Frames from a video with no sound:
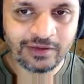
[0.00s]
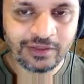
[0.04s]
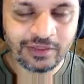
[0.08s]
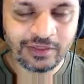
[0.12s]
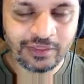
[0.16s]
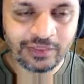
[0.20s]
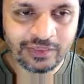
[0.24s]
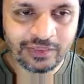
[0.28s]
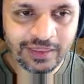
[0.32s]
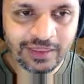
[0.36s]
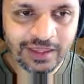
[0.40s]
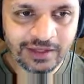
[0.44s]

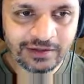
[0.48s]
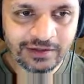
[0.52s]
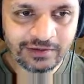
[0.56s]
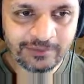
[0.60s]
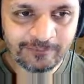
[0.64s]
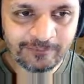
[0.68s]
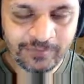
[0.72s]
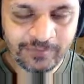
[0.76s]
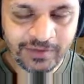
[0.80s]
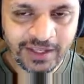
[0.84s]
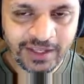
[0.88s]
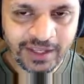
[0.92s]

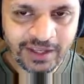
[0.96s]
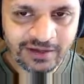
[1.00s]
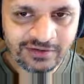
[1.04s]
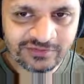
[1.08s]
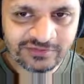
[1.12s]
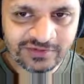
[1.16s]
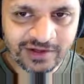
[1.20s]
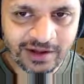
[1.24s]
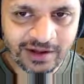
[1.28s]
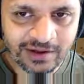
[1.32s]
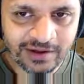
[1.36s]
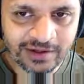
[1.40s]
Then
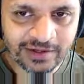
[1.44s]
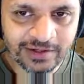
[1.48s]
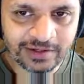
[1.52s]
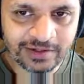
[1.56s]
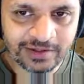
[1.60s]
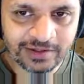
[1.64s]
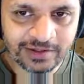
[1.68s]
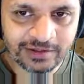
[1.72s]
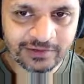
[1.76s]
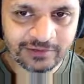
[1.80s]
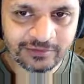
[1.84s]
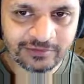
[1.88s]
xi,
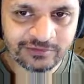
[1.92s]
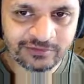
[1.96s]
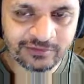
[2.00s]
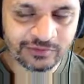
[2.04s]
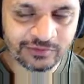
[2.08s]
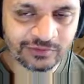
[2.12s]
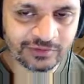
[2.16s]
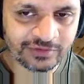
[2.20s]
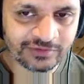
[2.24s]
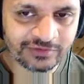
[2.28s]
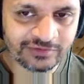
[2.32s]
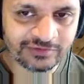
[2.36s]

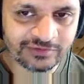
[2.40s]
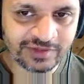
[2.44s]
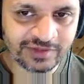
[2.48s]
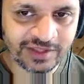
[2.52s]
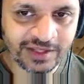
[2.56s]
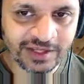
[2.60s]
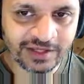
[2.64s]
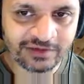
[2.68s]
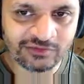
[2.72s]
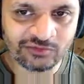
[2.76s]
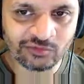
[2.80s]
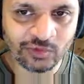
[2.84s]
so this is the
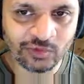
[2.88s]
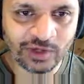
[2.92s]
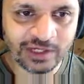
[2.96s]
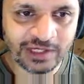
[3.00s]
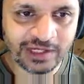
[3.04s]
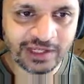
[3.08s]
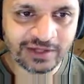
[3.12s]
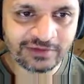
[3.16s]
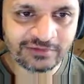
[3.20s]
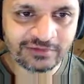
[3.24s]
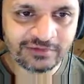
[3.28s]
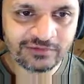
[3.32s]

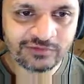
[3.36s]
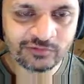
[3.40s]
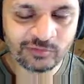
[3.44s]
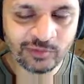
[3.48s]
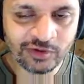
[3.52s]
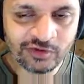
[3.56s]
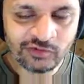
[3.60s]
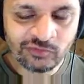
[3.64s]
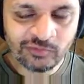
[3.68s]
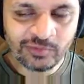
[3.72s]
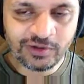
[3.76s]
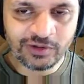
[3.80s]
x1 axis,
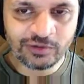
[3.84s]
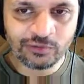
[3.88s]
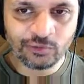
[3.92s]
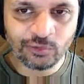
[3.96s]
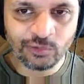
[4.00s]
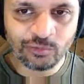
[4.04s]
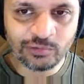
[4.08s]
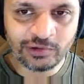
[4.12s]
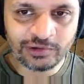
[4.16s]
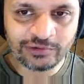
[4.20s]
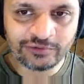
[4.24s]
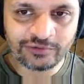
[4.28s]
must be
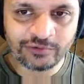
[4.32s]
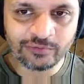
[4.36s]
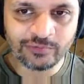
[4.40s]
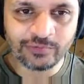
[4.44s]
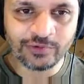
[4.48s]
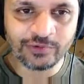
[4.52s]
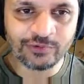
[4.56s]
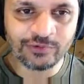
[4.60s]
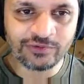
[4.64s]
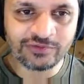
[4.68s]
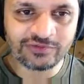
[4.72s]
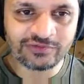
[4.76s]
normal to
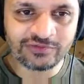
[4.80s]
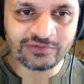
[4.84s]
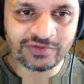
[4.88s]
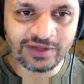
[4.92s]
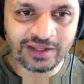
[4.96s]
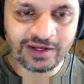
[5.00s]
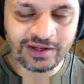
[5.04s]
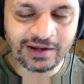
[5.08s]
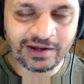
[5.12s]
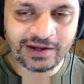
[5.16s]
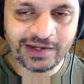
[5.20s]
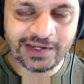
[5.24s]
both
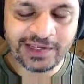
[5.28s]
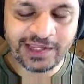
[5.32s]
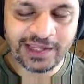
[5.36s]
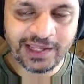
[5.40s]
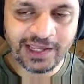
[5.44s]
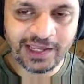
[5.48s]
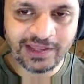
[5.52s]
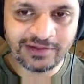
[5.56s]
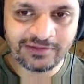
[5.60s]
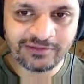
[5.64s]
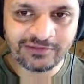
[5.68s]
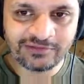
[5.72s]
zi
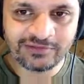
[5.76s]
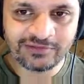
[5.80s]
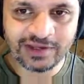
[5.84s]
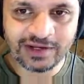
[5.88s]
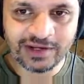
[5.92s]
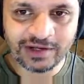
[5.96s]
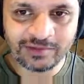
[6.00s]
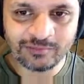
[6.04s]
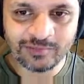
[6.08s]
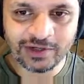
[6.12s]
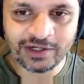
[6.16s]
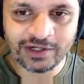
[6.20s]
and zi
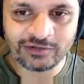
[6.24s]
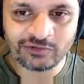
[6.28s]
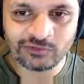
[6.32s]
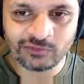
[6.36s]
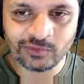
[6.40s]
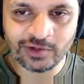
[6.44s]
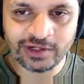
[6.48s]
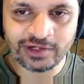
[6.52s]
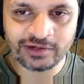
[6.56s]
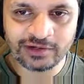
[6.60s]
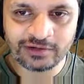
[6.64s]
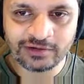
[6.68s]
minus
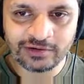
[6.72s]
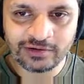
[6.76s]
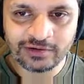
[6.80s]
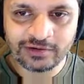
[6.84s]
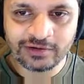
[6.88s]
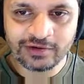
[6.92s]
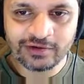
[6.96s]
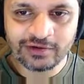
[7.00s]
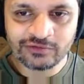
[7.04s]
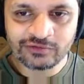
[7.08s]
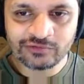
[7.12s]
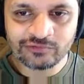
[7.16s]
1.
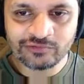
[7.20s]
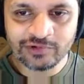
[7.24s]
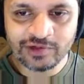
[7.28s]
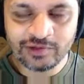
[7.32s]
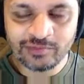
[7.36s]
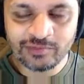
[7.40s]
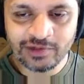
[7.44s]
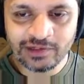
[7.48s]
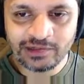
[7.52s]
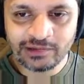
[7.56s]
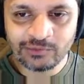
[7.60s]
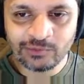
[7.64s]
So
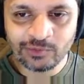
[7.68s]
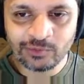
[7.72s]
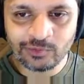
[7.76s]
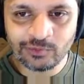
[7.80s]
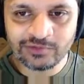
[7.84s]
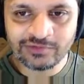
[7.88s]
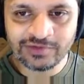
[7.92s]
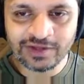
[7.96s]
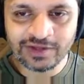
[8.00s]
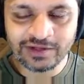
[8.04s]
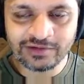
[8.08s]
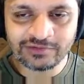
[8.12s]
fundamentally what
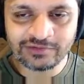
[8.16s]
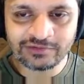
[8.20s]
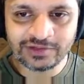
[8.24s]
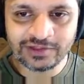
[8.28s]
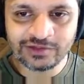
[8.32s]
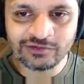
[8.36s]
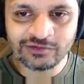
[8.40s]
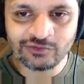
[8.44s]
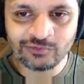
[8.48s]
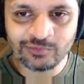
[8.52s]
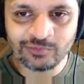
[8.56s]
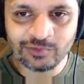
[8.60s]
we're saying is it
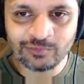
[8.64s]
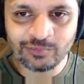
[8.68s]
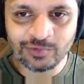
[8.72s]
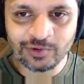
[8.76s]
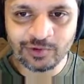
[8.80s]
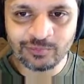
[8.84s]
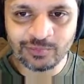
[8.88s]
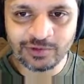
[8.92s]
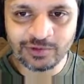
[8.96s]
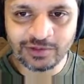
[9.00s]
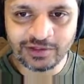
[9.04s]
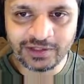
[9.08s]
needs to be
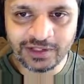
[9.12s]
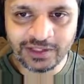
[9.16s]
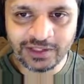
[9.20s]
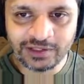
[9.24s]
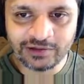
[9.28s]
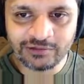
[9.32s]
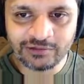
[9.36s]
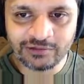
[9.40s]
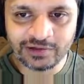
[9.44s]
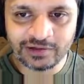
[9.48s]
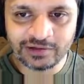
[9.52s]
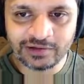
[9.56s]

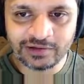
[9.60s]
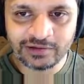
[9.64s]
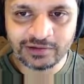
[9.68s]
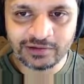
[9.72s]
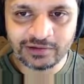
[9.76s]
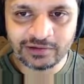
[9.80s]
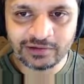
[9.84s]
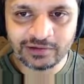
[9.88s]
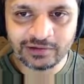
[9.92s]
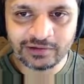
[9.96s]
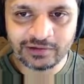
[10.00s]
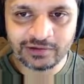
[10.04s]
perpendicular
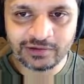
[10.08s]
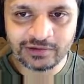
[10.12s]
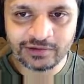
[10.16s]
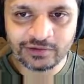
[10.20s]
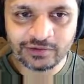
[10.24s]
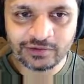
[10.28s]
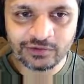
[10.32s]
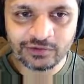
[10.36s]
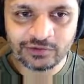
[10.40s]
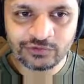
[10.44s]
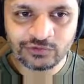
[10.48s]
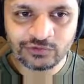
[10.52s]

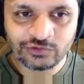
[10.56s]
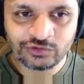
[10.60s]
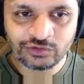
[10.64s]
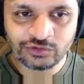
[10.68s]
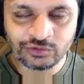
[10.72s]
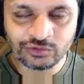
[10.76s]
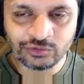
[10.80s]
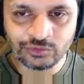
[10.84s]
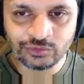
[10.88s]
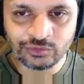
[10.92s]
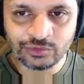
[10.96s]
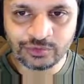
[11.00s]

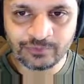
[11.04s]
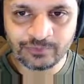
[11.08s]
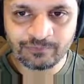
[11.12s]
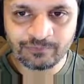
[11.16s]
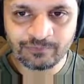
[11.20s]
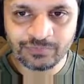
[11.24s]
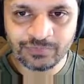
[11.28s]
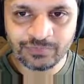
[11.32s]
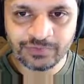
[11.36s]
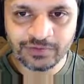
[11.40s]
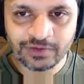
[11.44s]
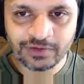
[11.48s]
to
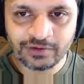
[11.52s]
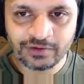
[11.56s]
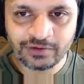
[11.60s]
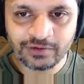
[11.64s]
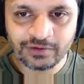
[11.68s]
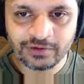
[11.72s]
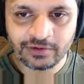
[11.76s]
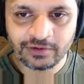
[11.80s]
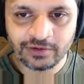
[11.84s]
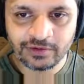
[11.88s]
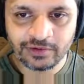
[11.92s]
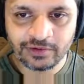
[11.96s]

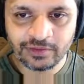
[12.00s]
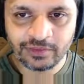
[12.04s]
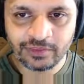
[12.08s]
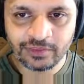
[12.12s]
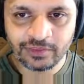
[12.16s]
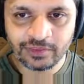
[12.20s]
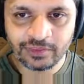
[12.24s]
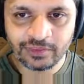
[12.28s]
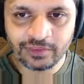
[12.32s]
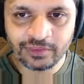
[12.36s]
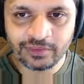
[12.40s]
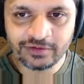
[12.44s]

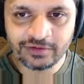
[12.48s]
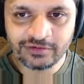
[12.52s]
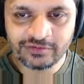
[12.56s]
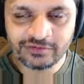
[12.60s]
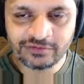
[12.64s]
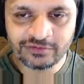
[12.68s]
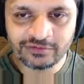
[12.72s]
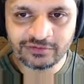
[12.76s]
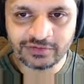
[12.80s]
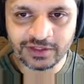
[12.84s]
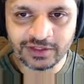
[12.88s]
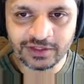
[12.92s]

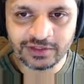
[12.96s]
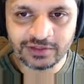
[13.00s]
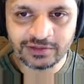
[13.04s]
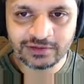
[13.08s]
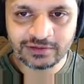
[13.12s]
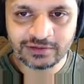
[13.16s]
this z,